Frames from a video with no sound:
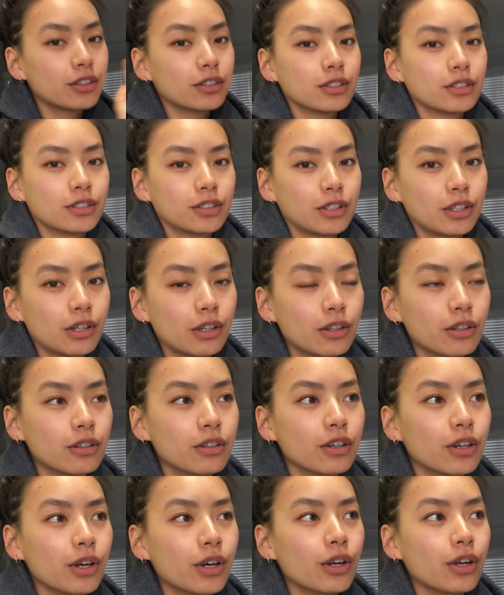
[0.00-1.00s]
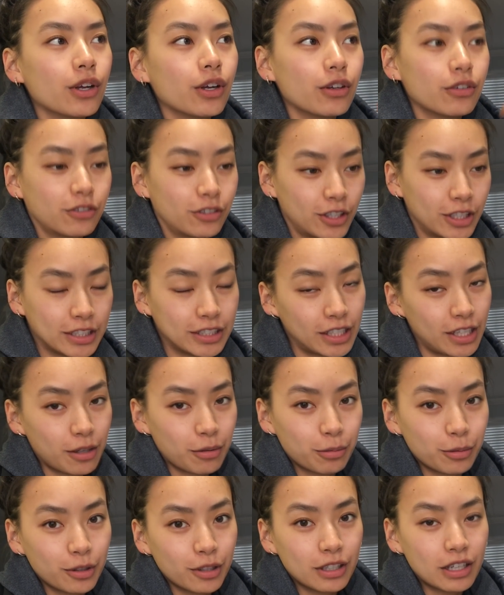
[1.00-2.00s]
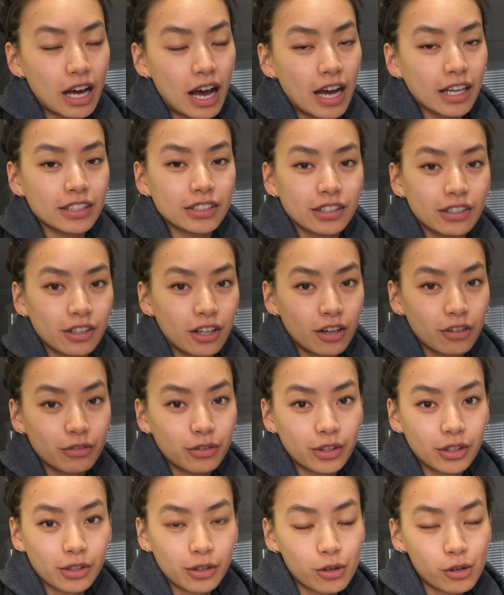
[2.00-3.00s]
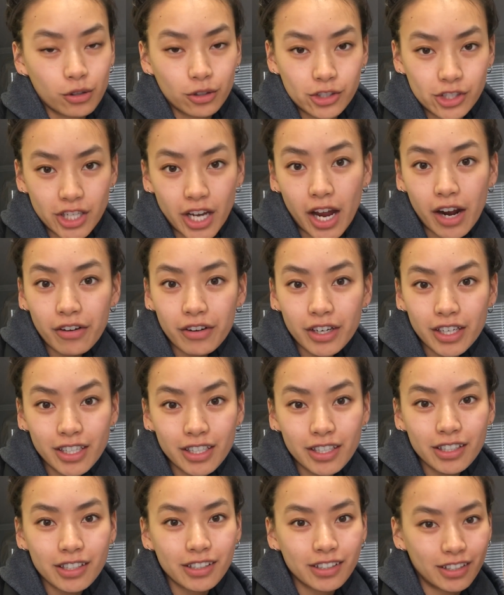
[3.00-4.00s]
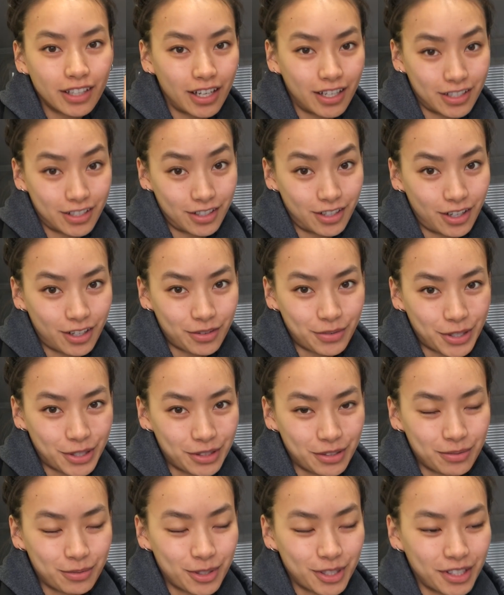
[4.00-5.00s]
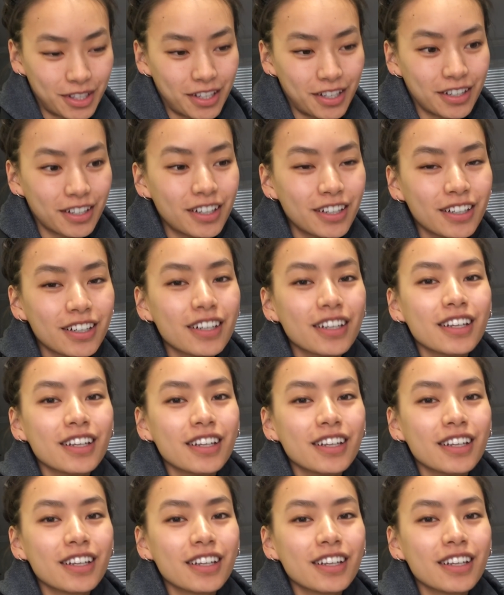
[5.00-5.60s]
So, for example, I start off with a cold shower. I can talk about this more later.